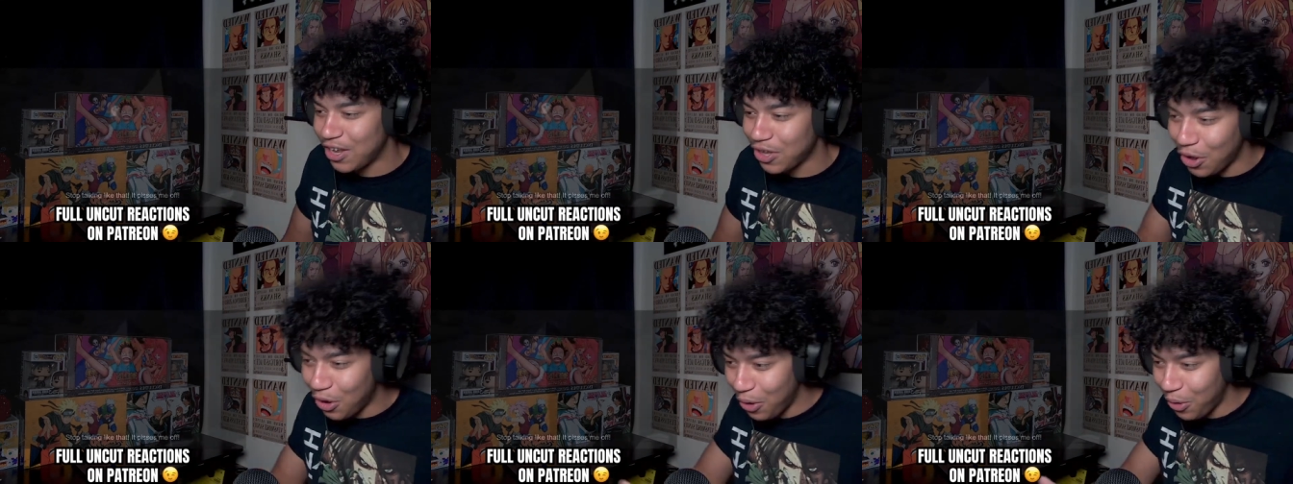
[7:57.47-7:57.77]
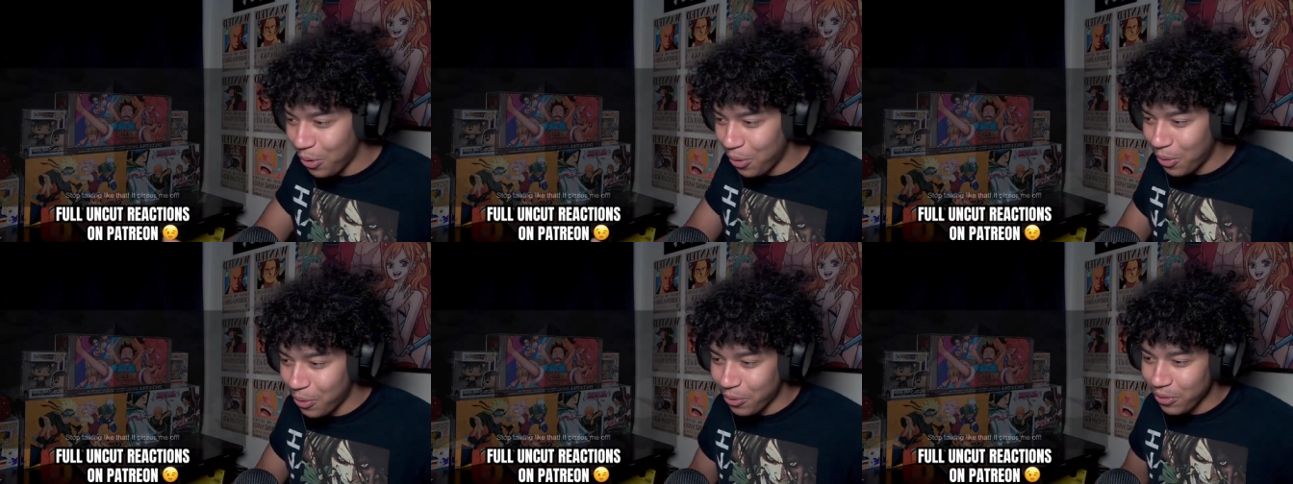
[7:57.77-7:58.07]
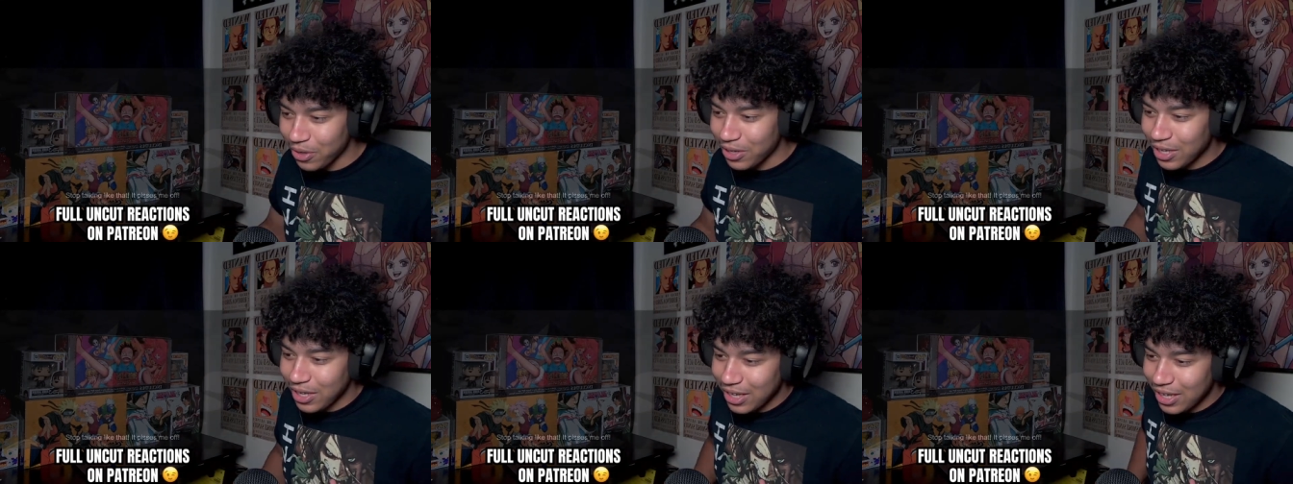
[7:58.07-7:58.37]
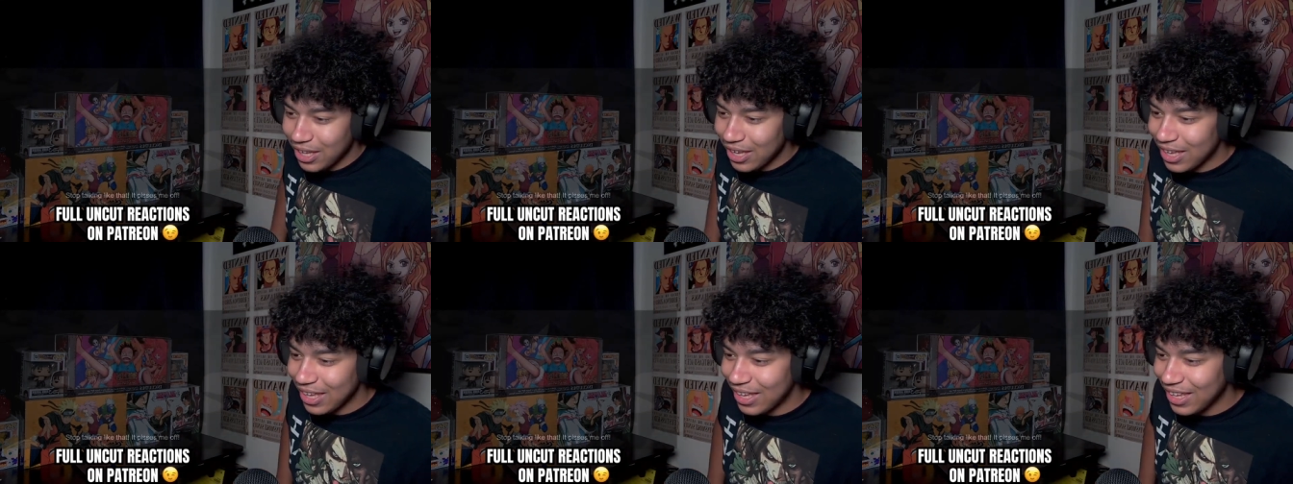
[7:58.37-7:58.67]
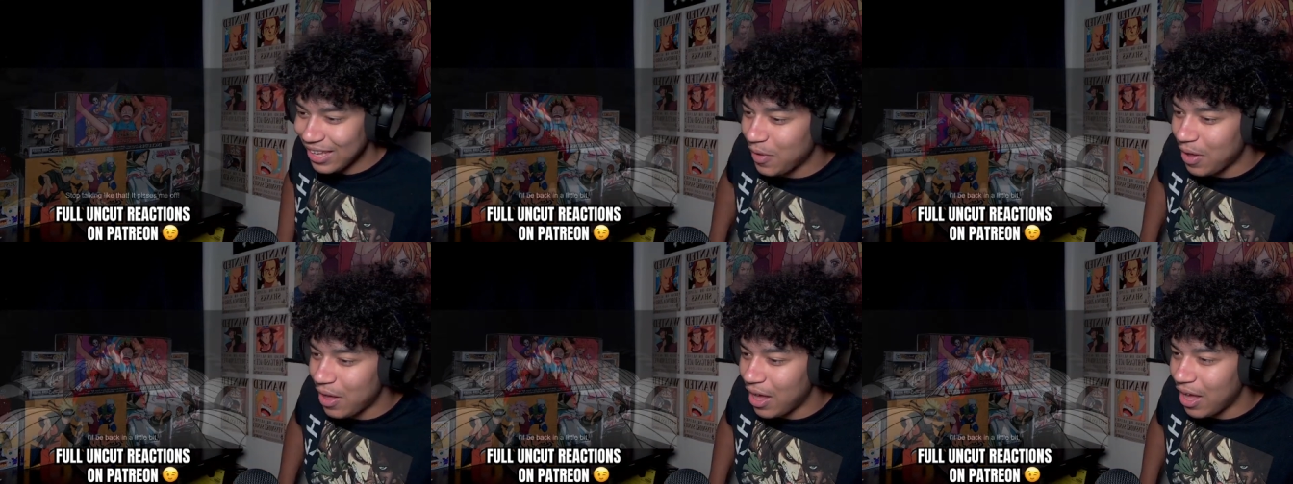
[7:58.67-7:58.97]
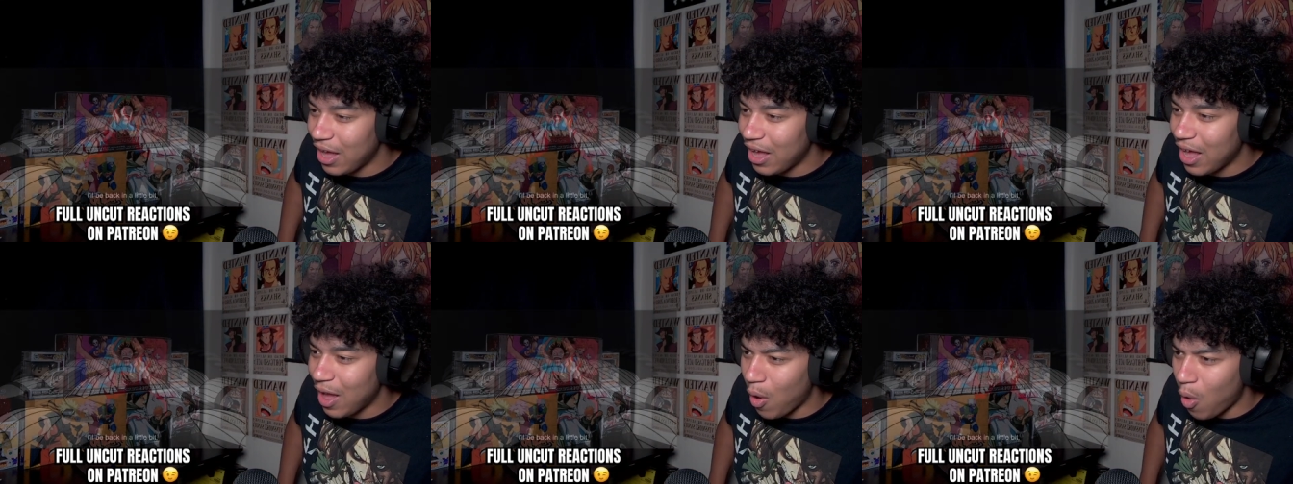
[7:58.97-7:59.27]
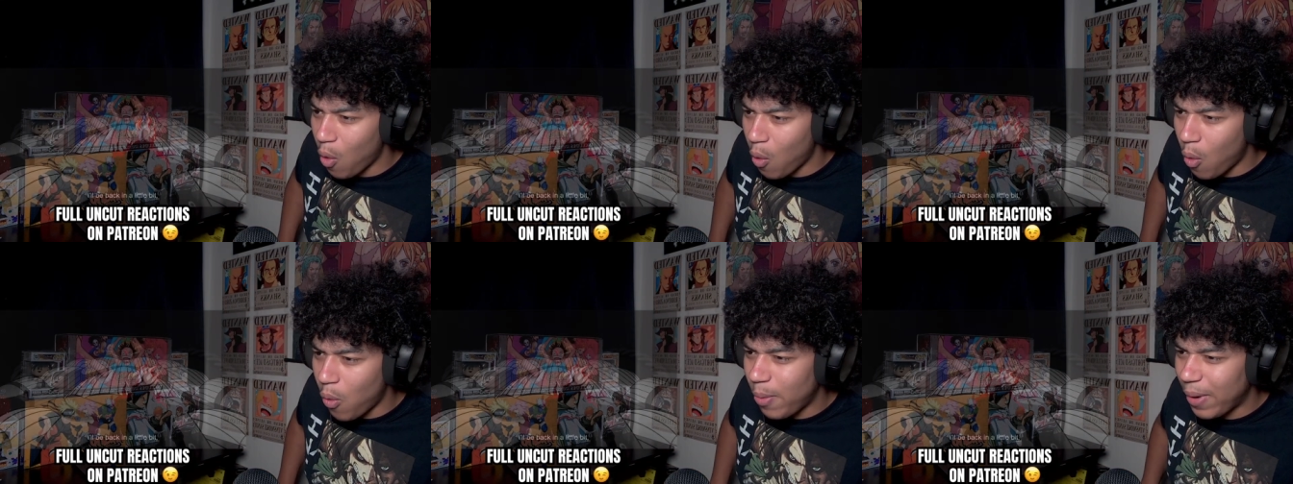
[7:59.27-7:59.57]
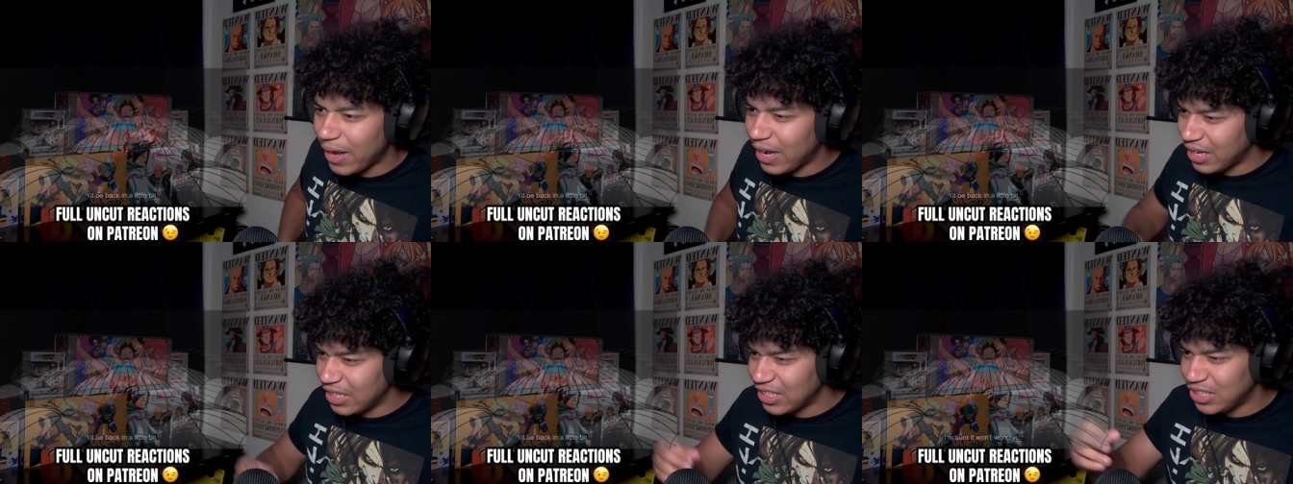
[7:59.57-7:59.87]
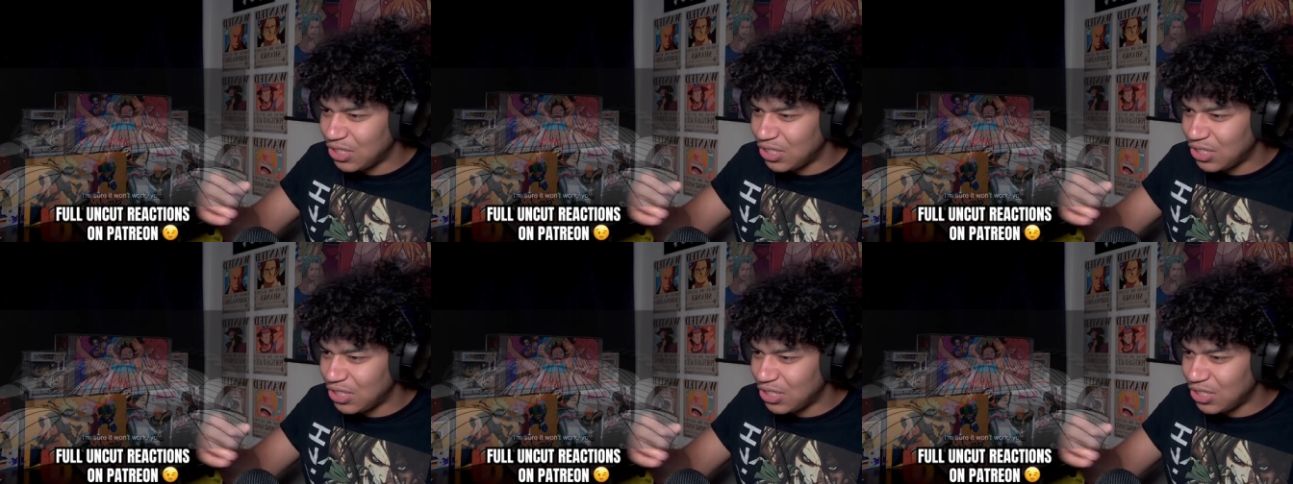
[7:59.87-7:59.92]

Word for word: Yo. Oh my god, he's